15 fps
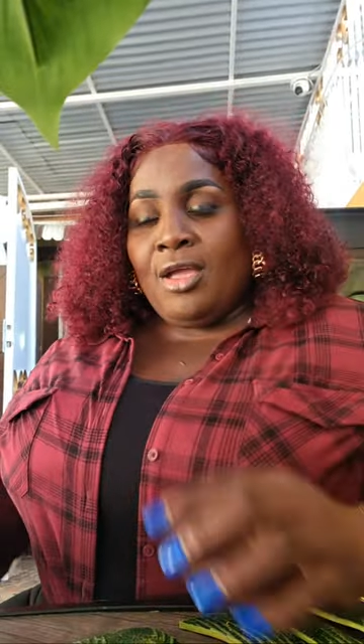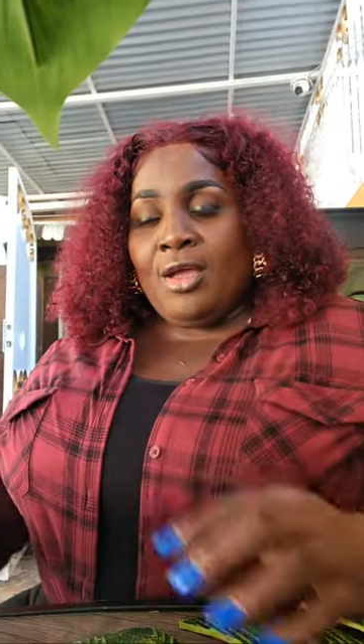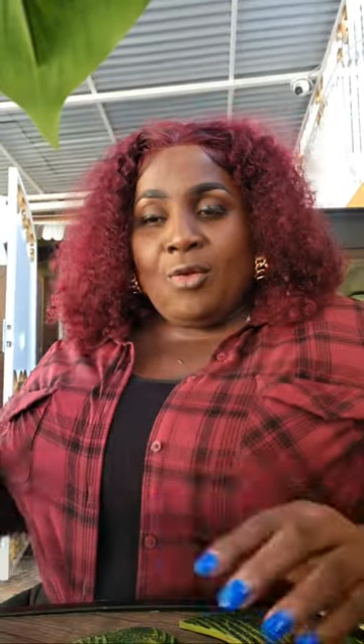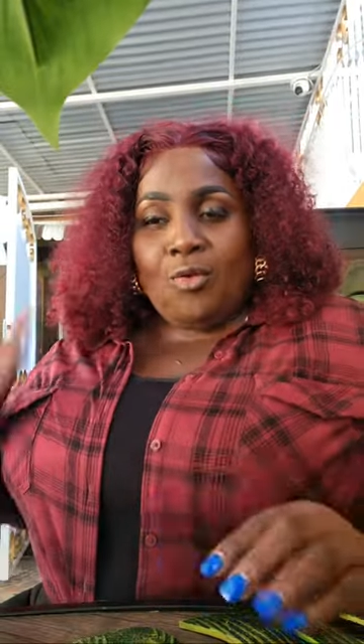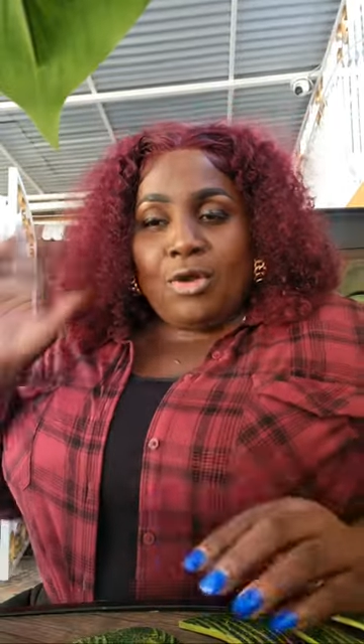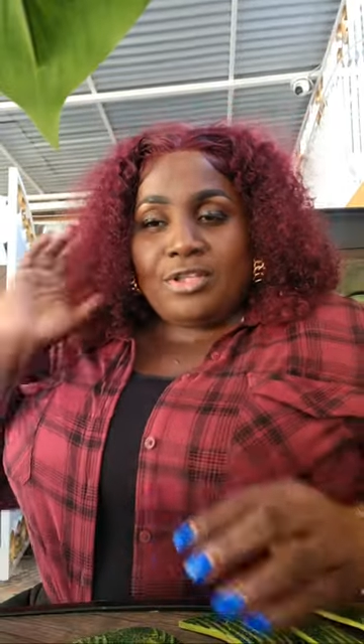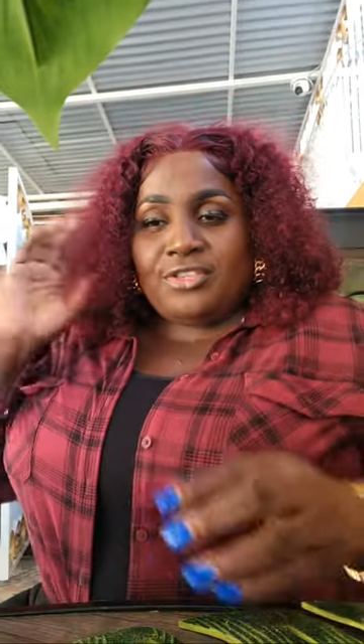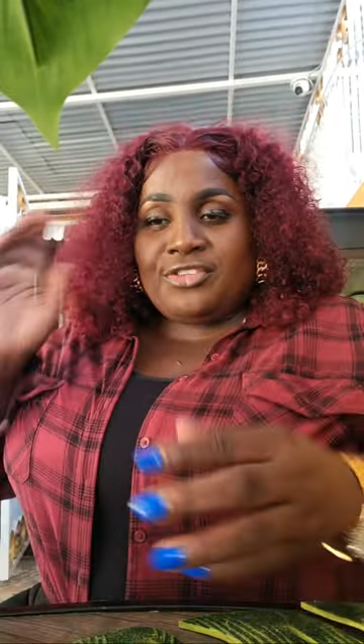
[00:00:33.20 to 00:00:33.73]

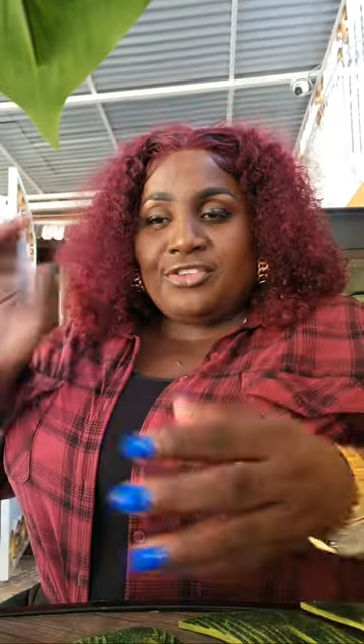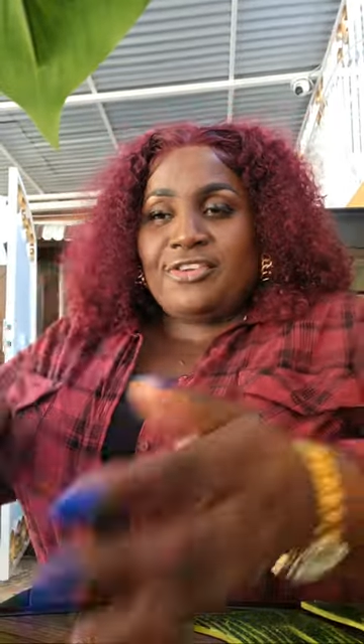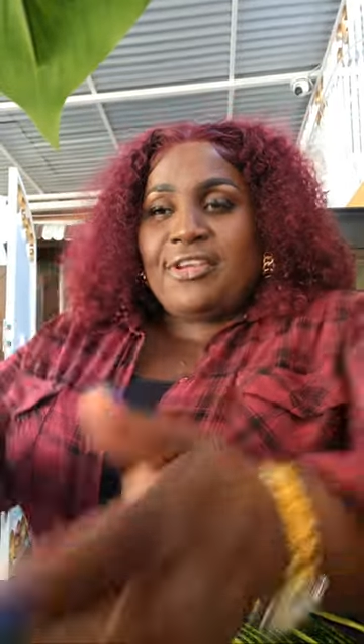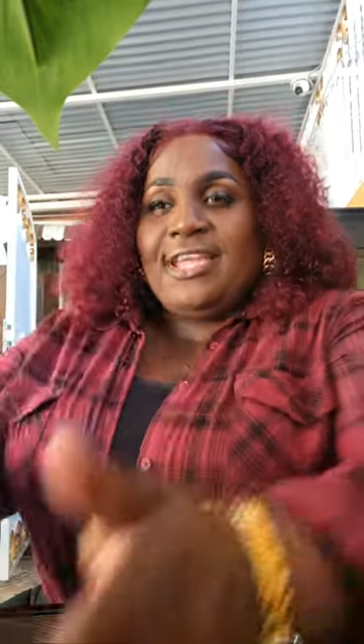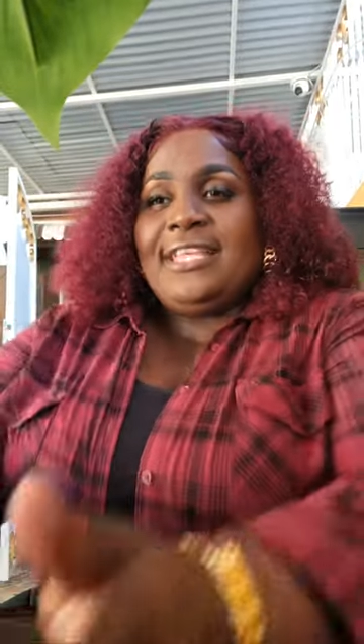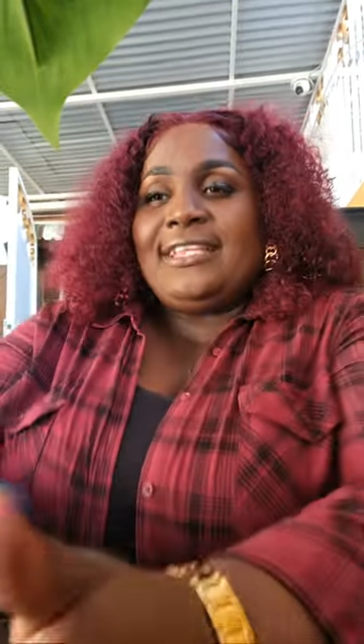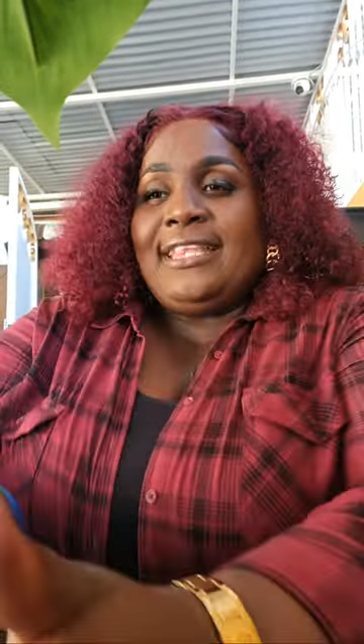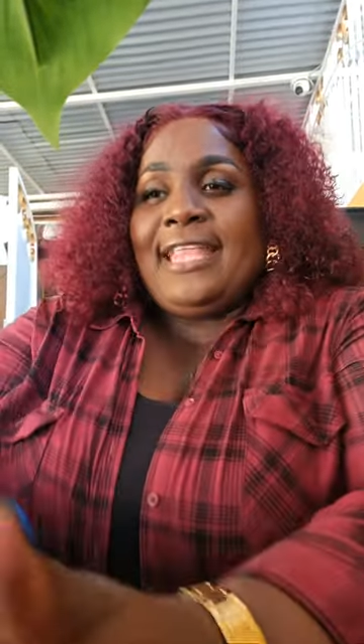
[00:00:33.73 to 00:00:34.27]
Watch
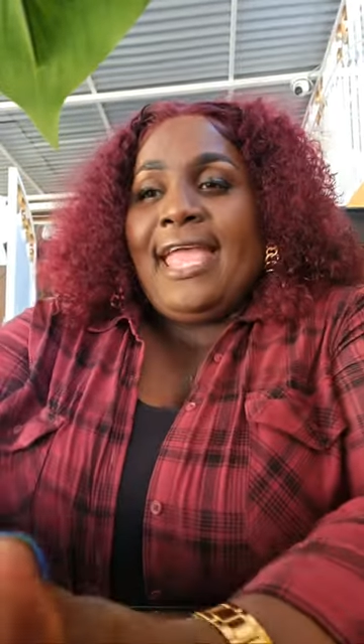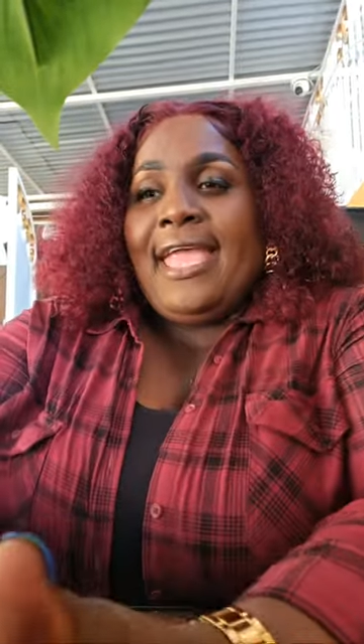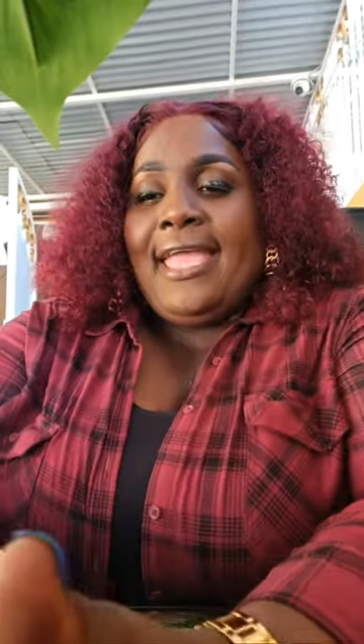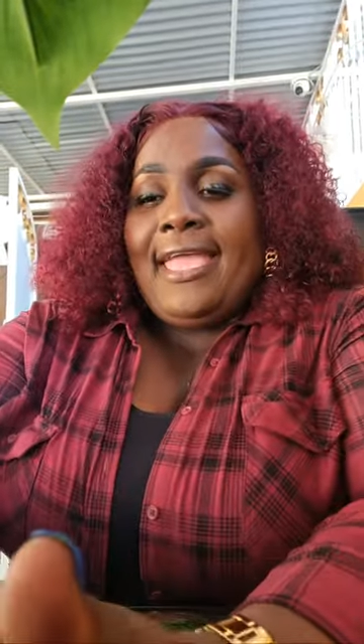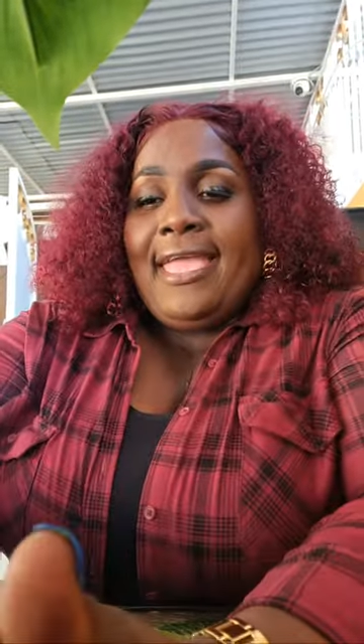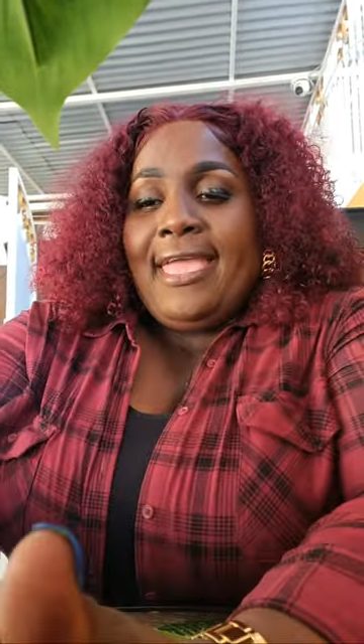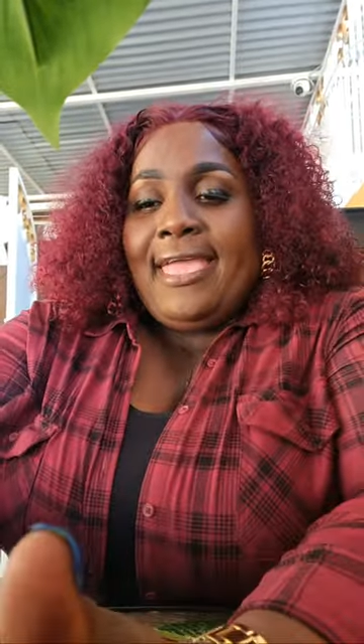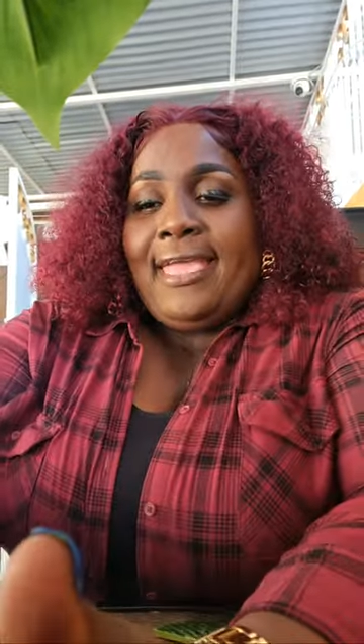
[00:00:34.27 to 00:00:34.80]

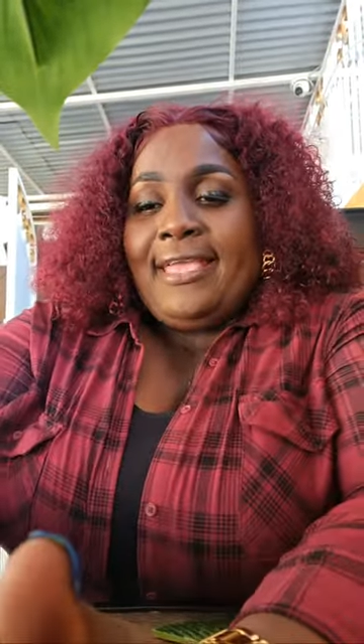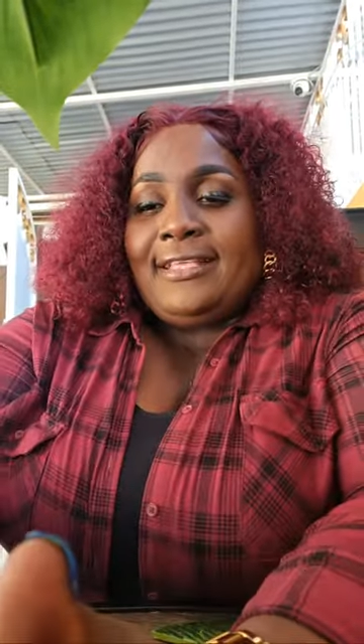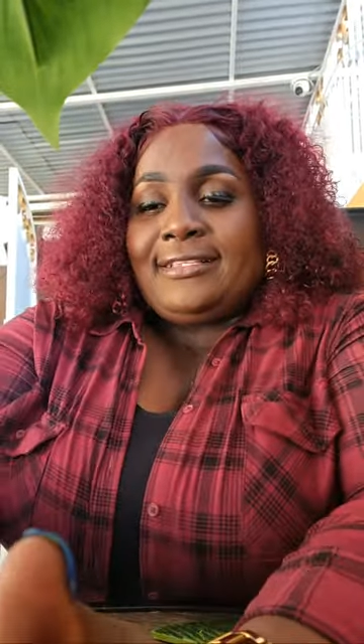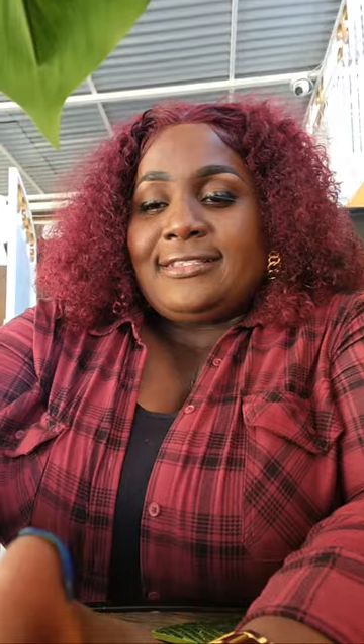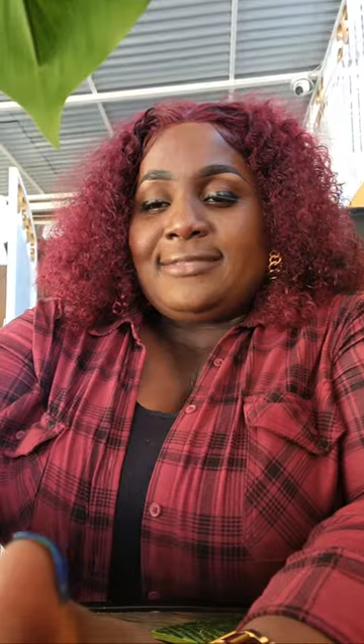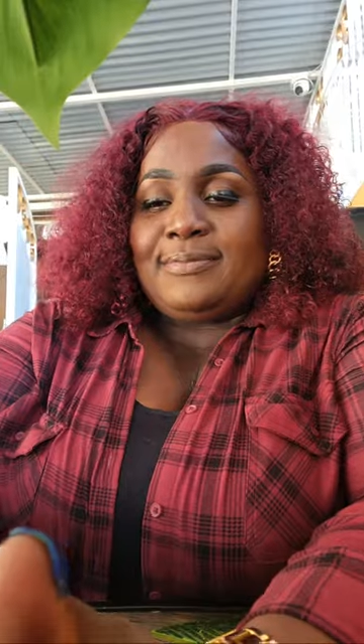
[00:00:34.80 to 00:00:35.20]
greatness.